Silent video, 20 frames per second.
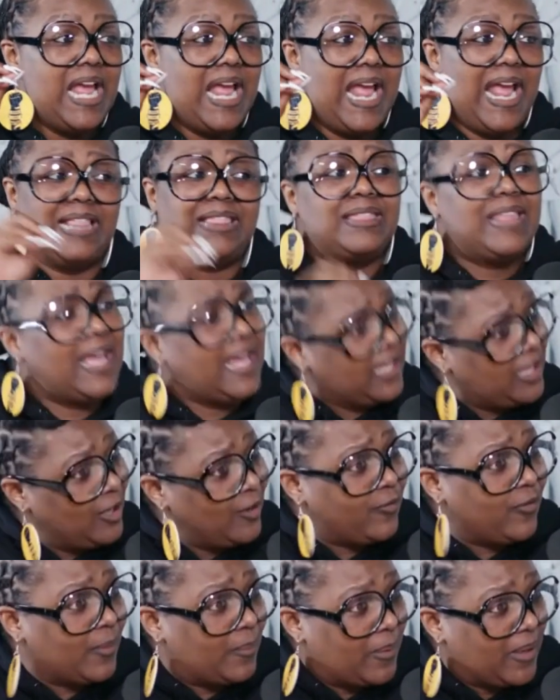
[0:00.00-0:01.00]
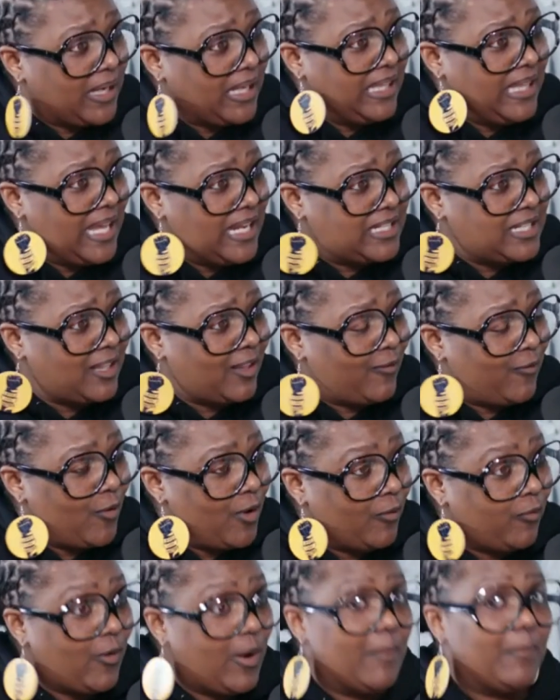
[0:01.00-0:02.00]
And thank you for bringing that to the
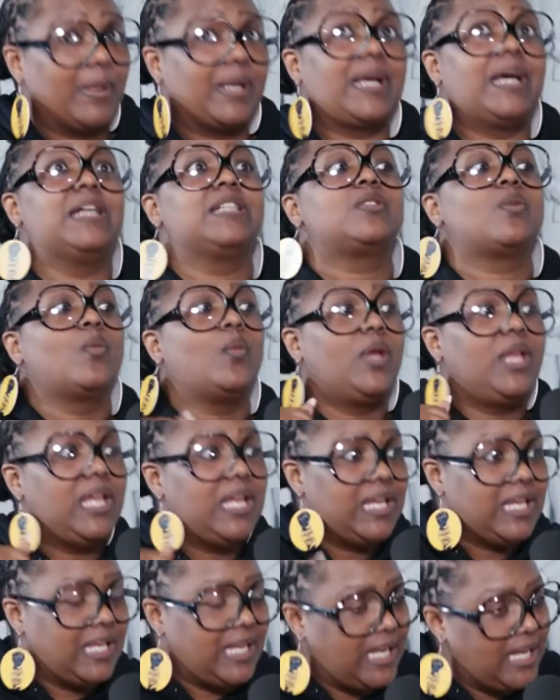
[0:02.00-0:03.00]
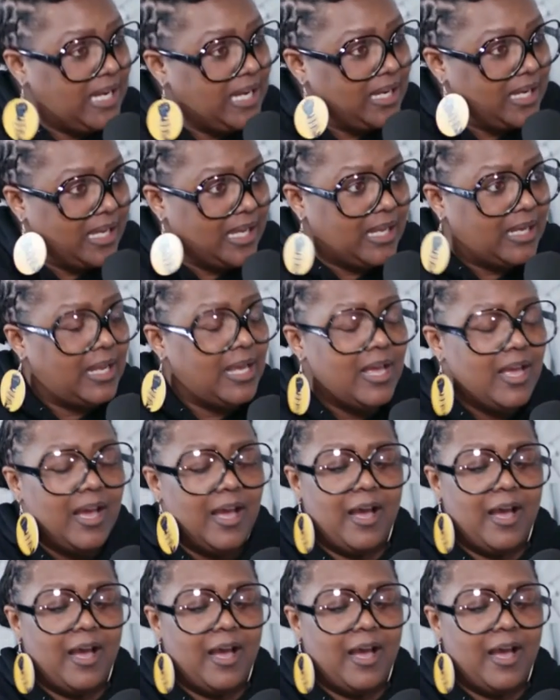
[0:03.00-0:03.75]
forefront because we need it.